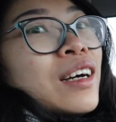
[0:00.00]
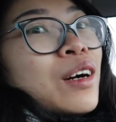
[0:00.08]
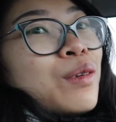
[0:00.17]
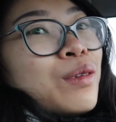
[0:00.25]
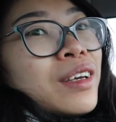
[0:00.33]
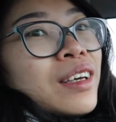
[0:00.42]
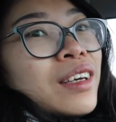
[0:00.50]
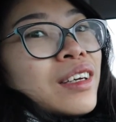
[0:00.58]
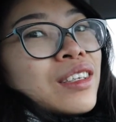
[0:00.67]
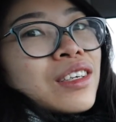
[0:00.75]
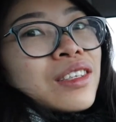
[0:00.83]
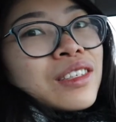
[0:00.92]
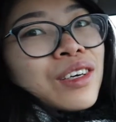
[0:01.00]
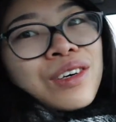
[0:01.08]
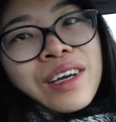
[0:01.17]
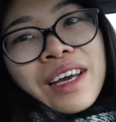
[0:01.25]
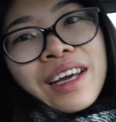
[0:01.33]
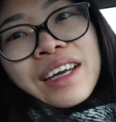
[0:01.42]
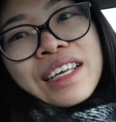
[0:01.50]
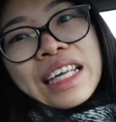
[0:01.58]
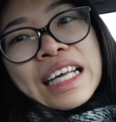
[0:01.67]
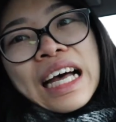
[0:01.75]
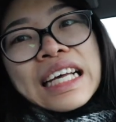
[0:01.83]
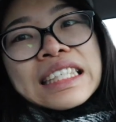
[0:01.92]
hopefully it turns out okay.
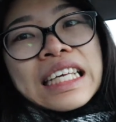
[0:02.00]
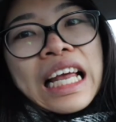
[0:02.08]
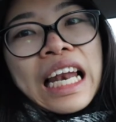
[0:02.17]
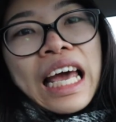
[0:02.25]
See you